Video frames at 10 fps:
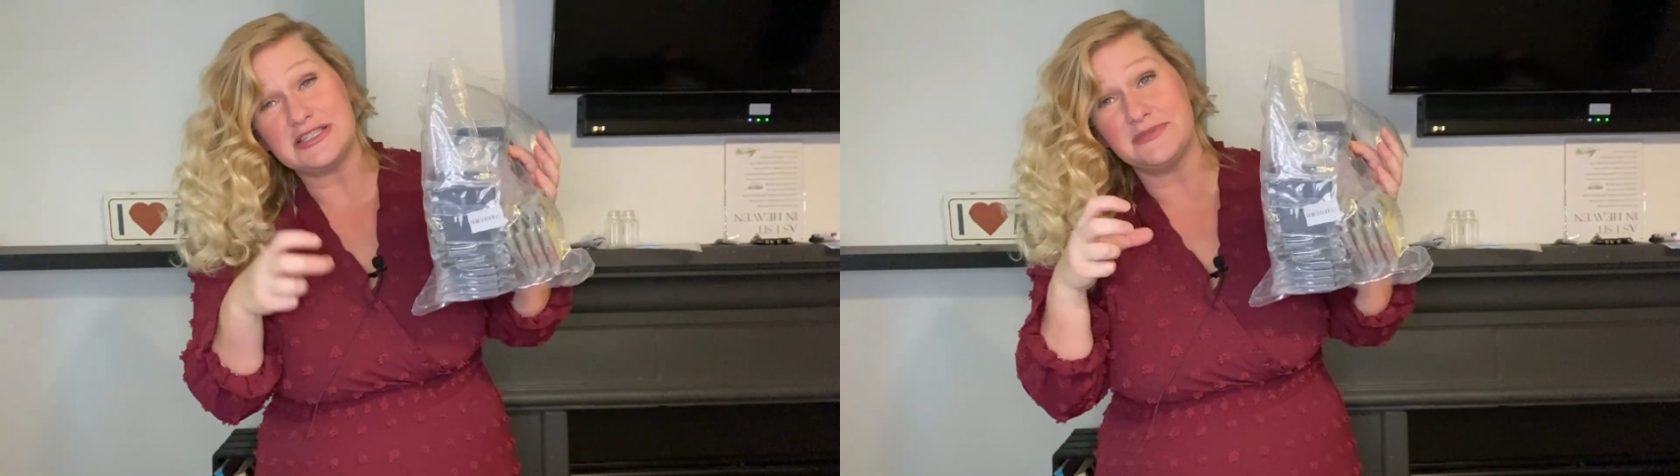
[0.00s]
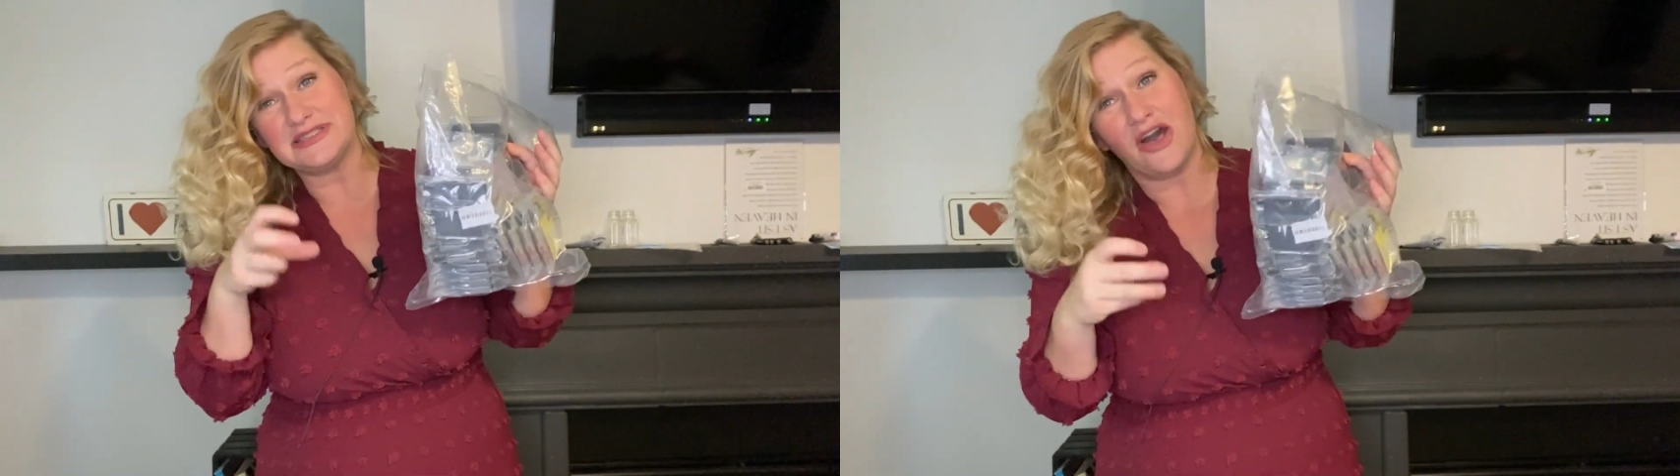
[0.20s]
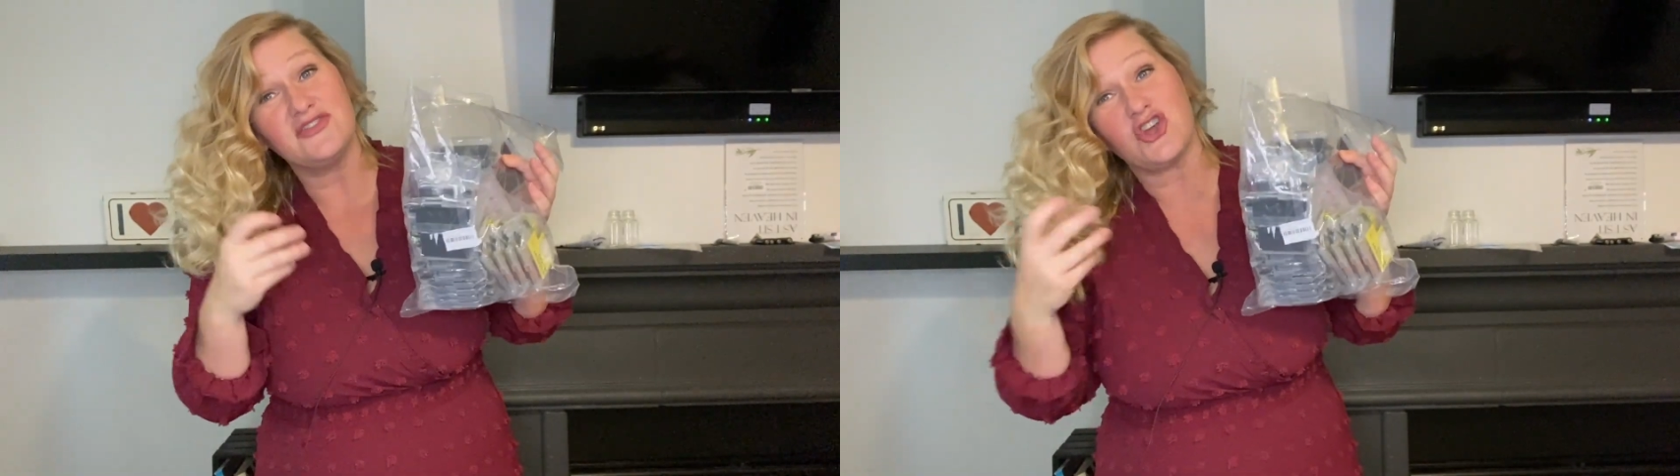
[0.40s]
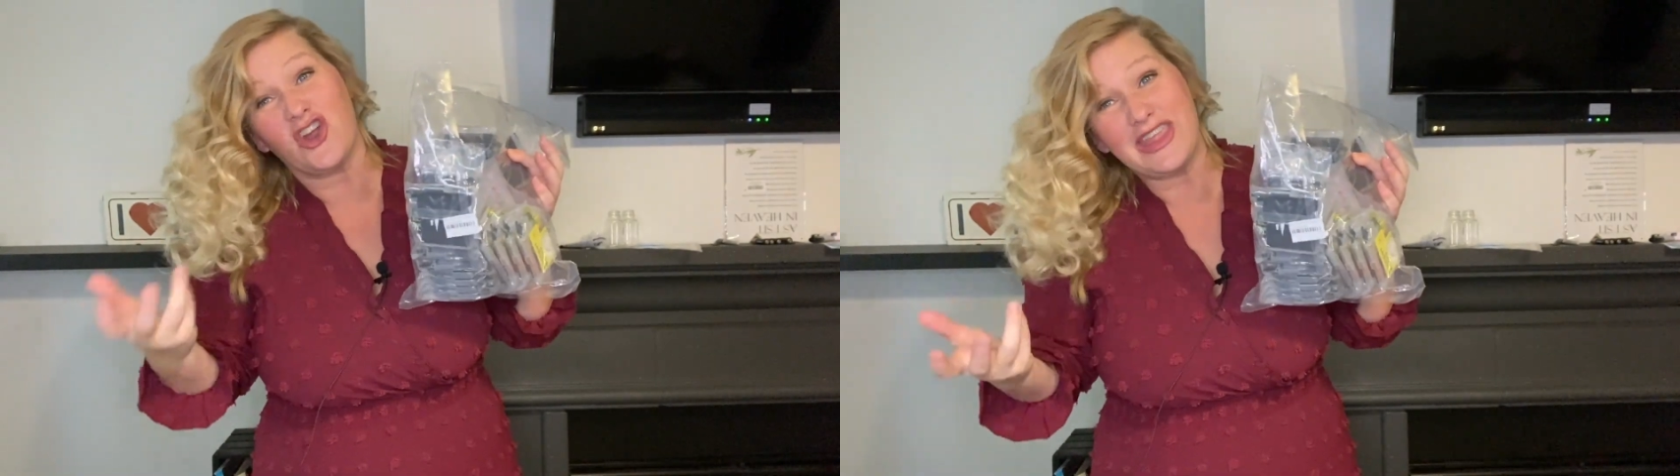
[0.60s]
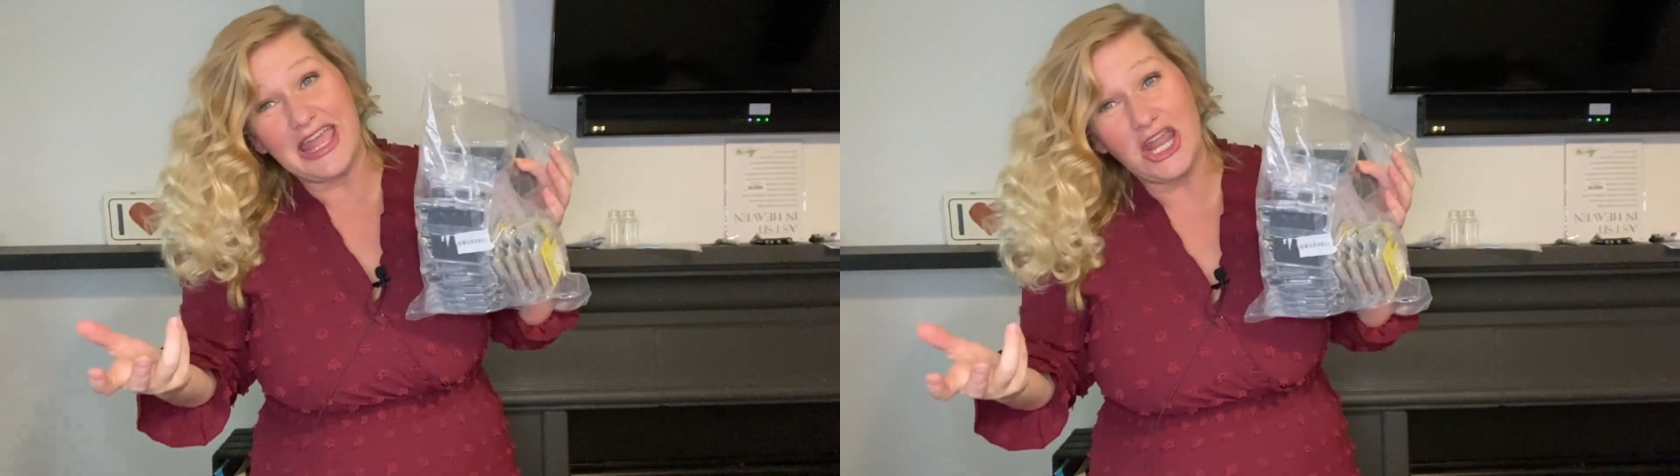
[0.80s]
themselves,
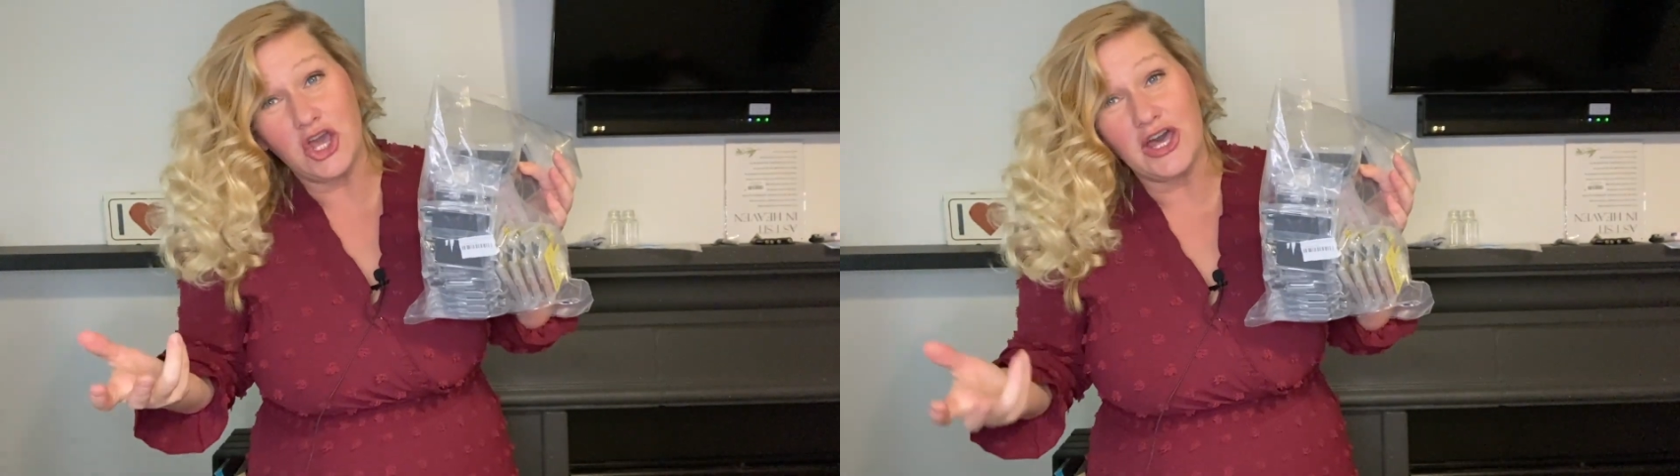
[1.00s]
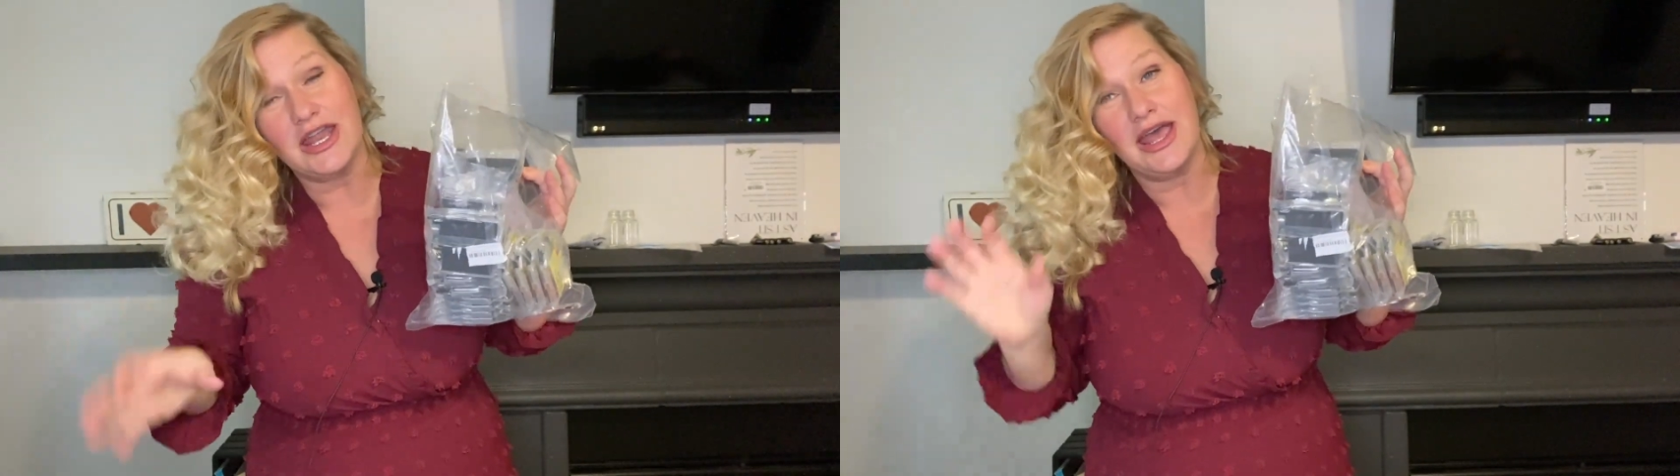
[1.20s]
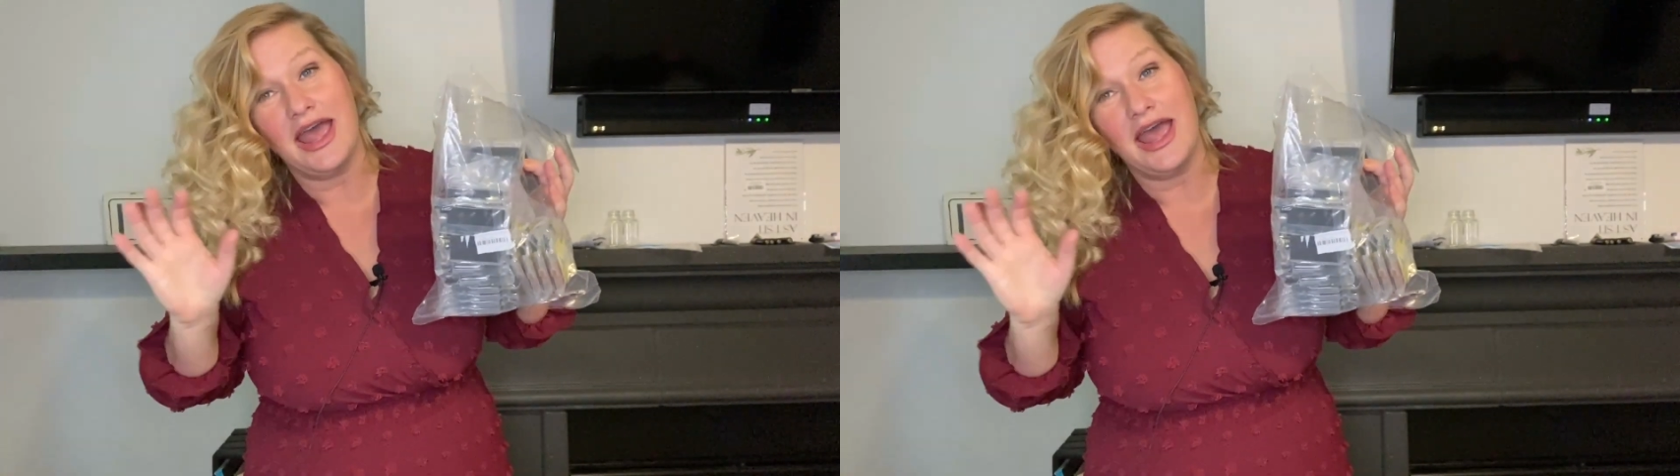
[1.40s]
are they any good?